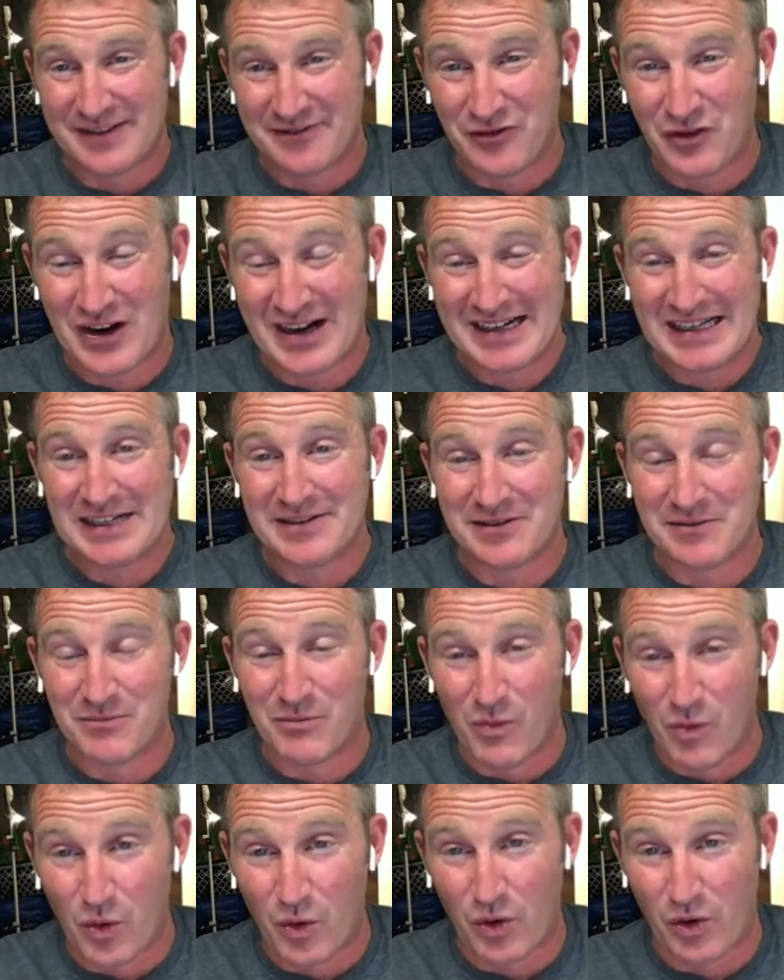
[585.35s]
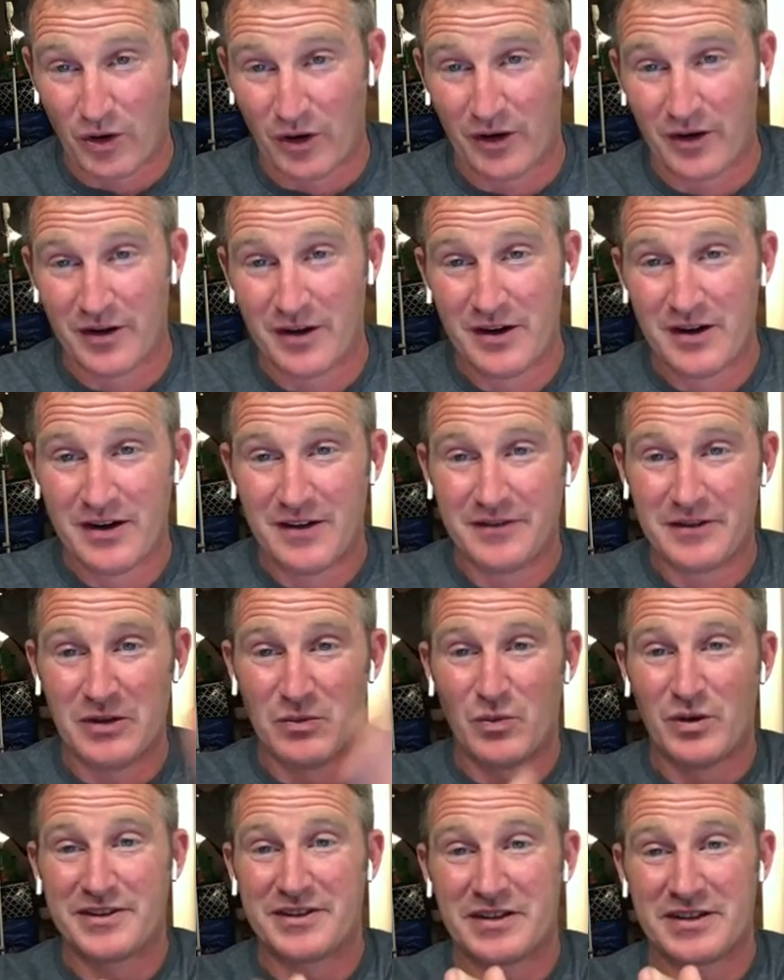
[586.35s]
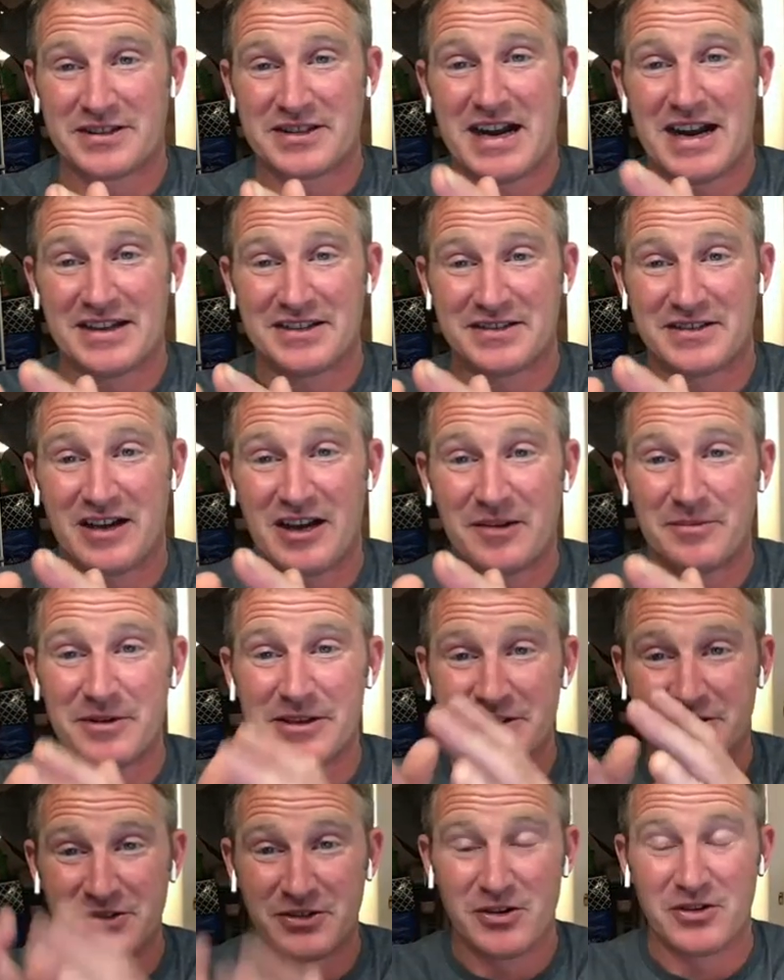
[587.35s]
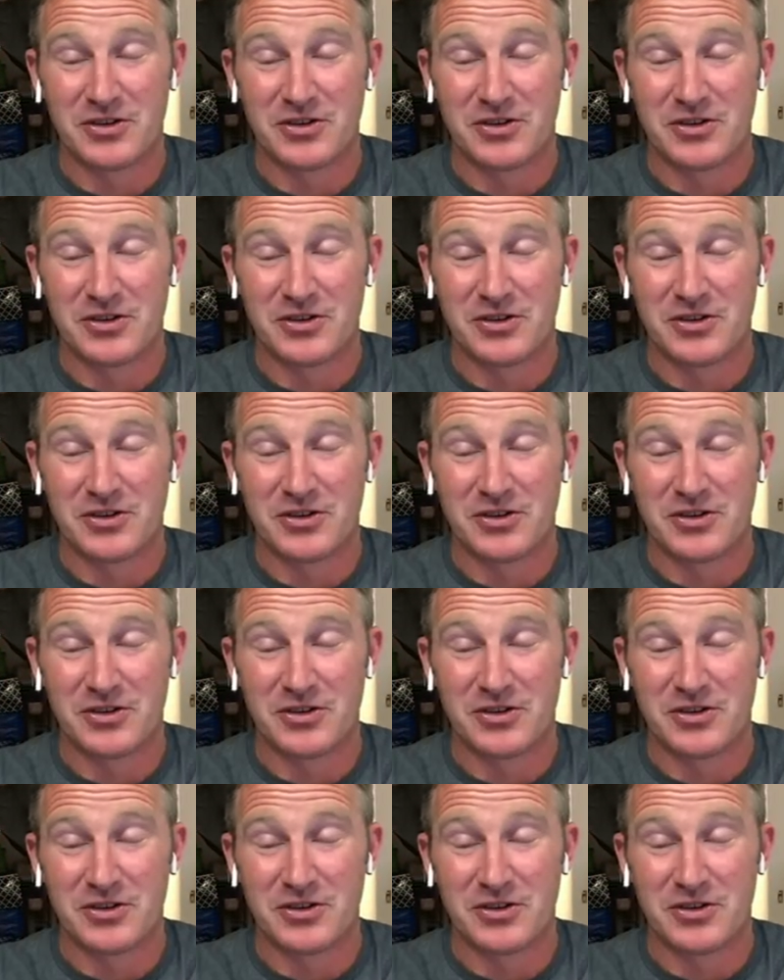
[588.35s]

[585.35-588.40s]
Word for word: if not even more than what the size tub is.